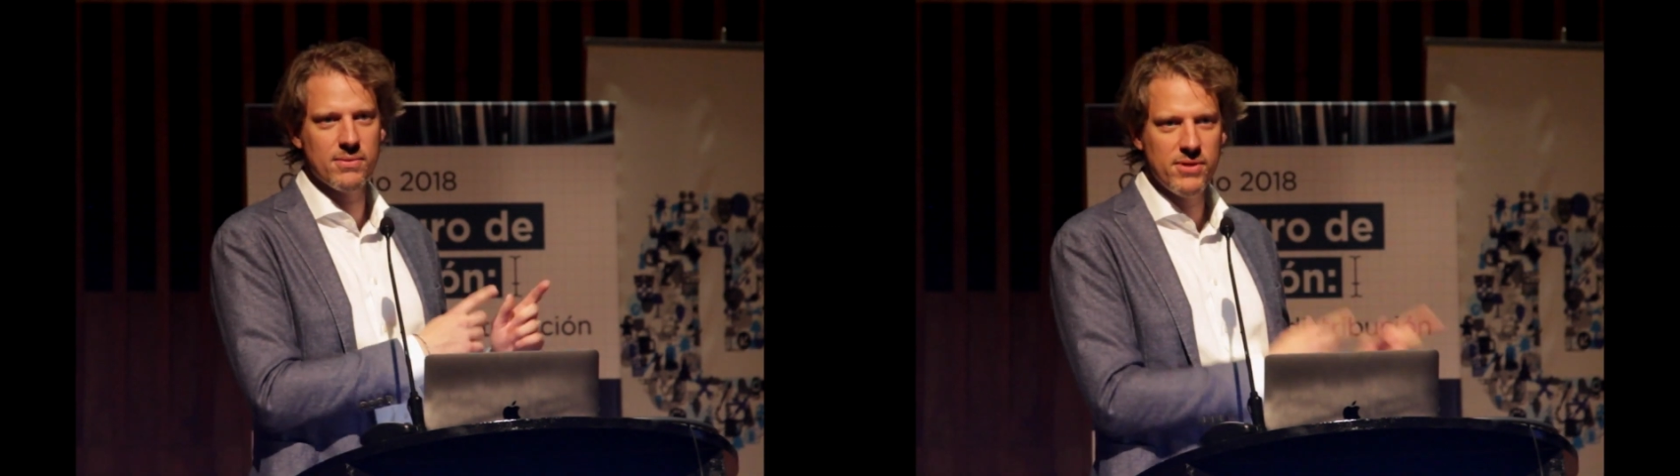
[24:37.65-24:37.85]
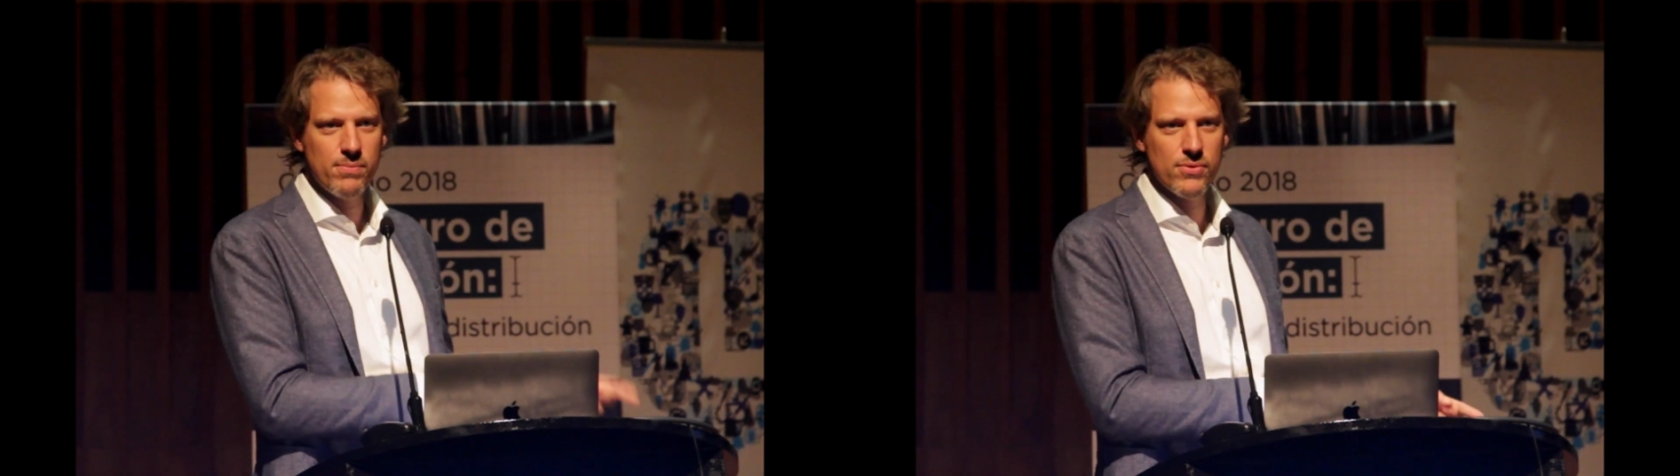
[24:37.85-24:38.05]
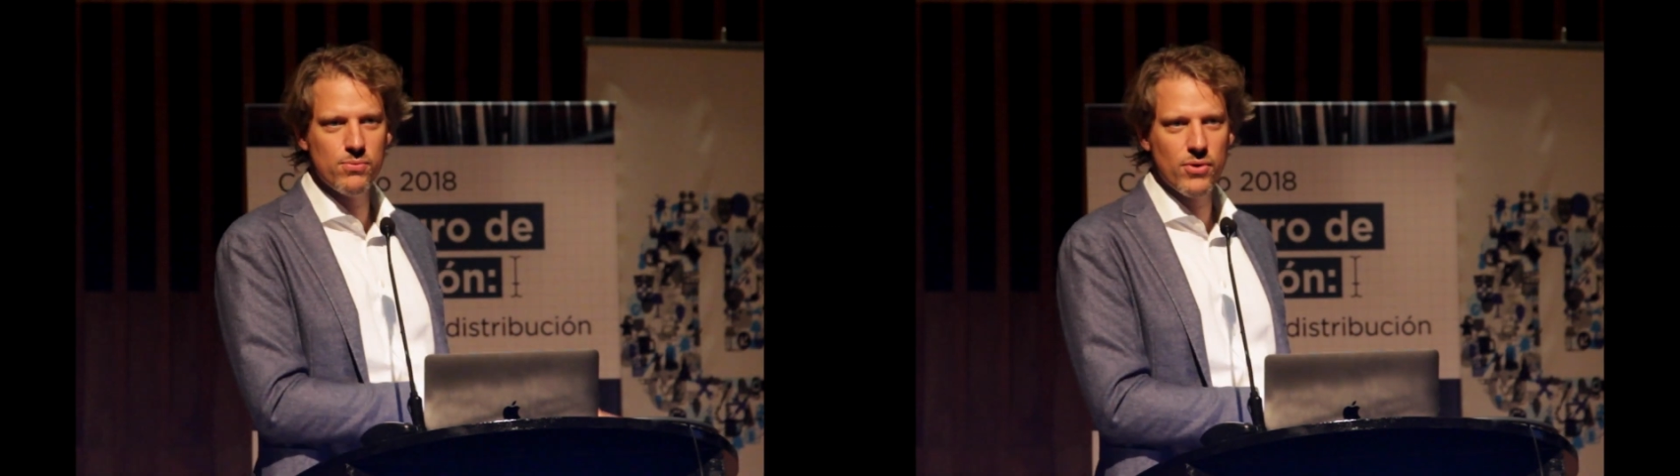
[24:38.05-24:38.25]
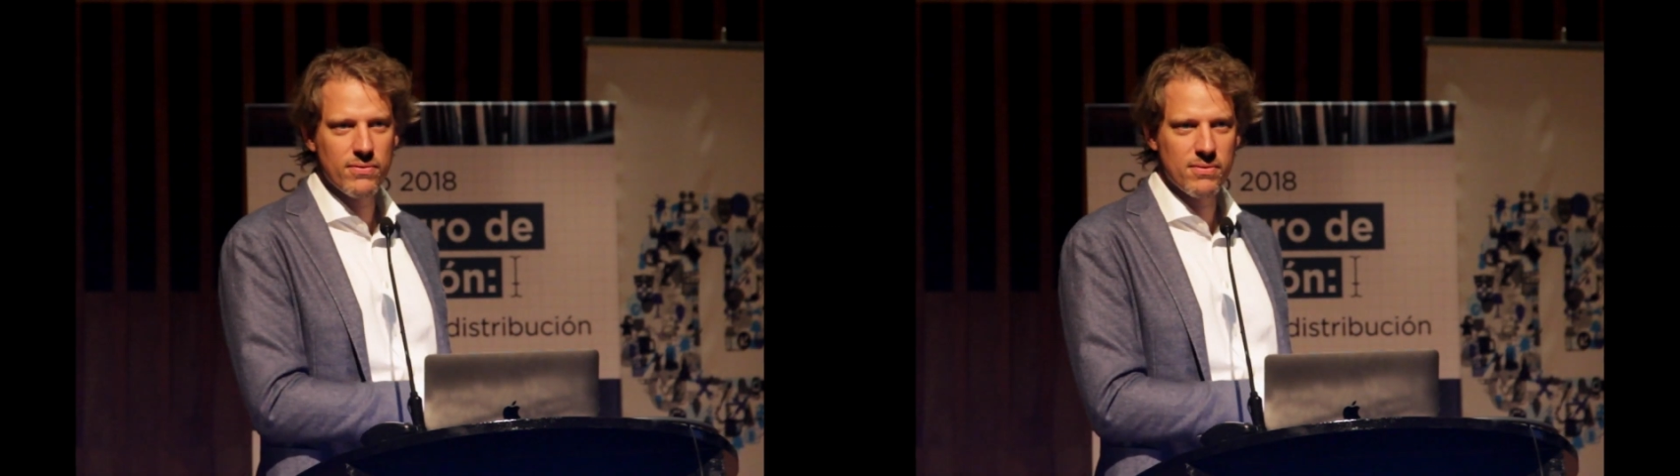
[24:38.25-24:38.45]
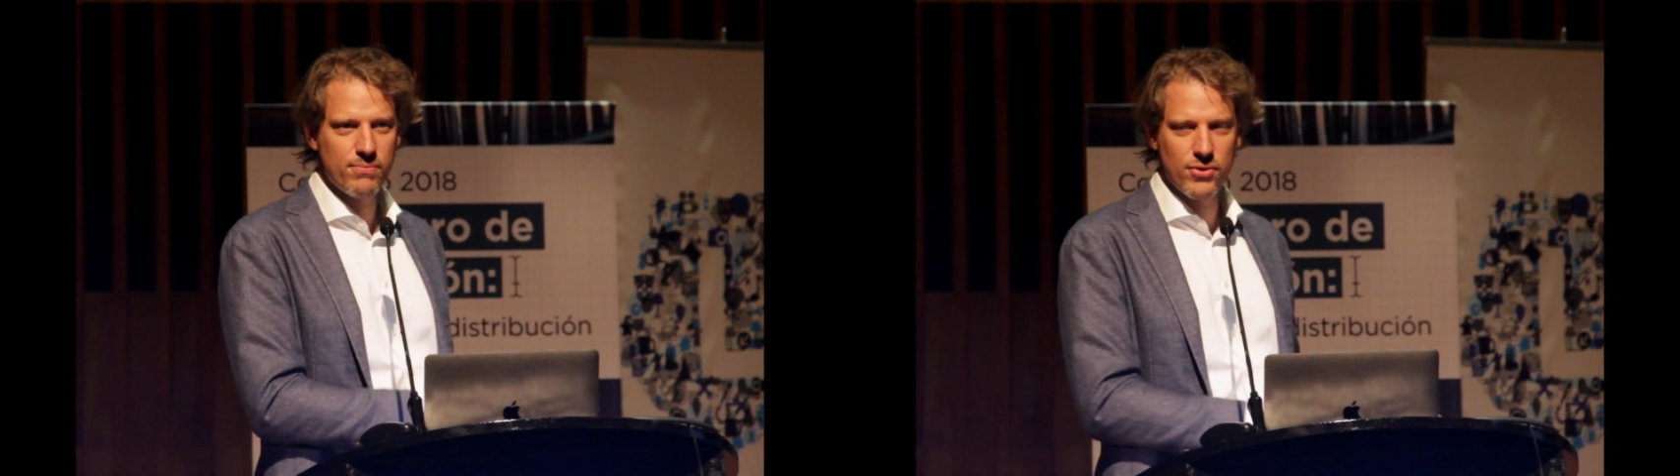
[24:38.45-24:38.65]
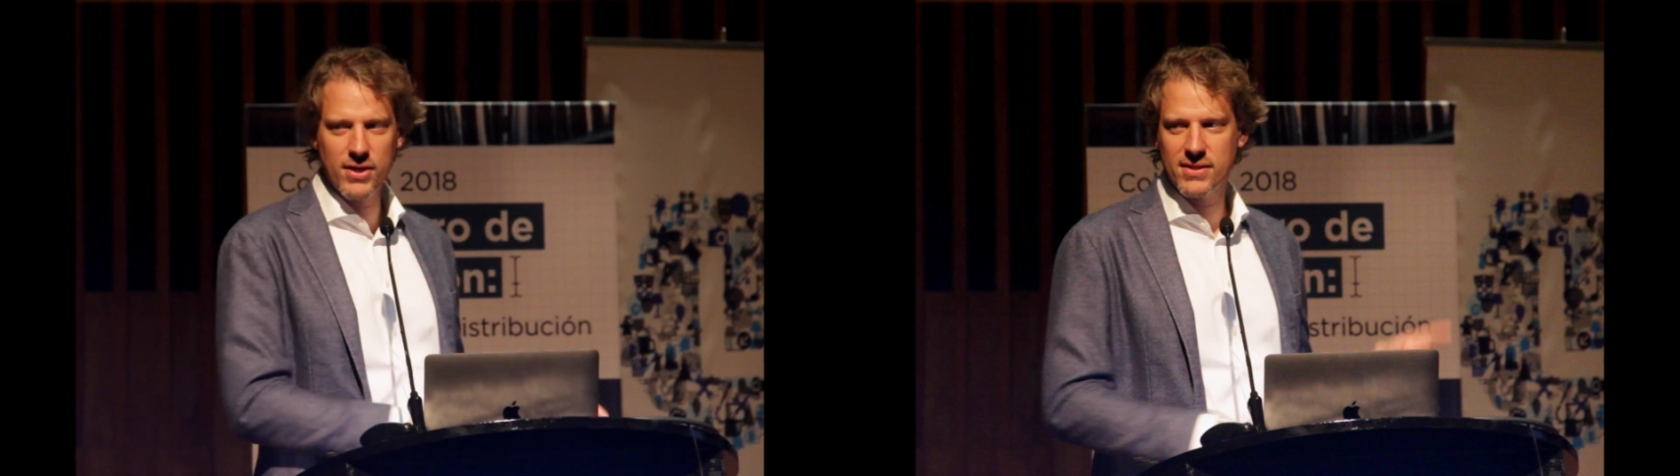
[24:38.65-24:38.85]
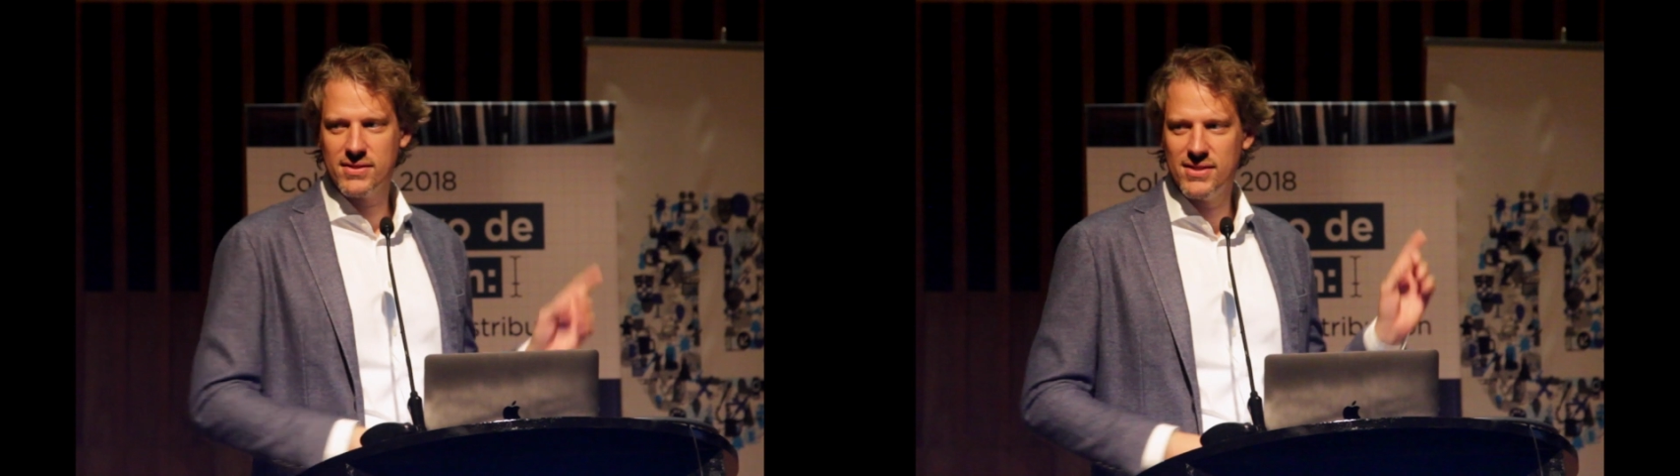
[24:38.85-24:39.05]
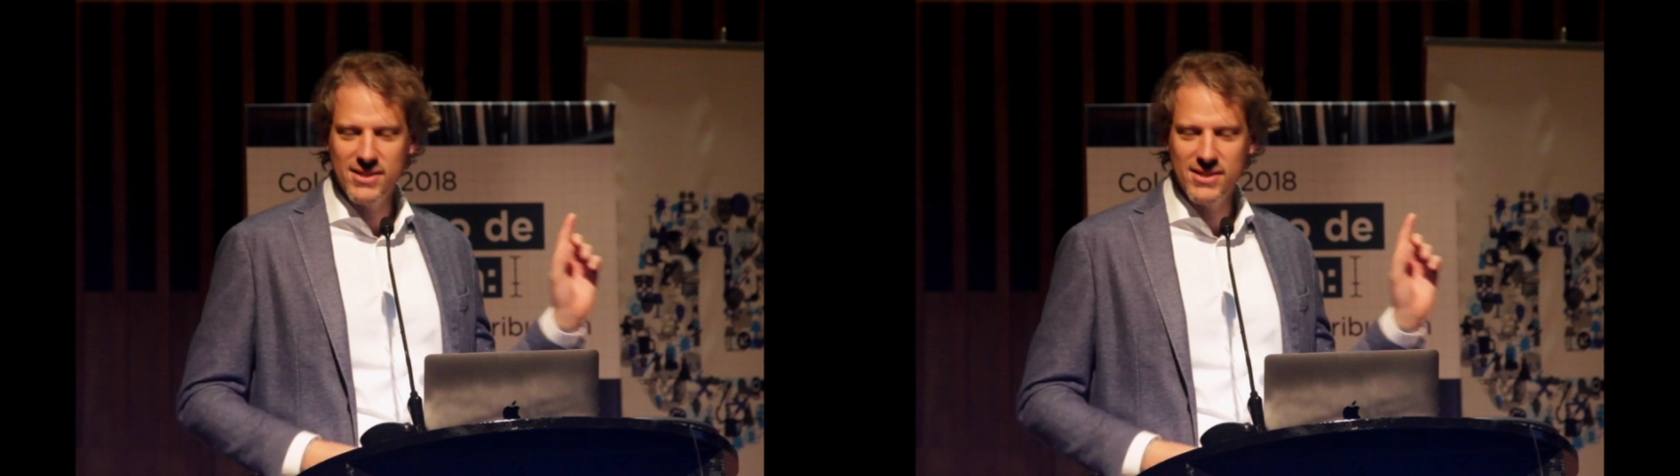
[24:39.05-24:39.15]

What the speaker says: the people who work with the product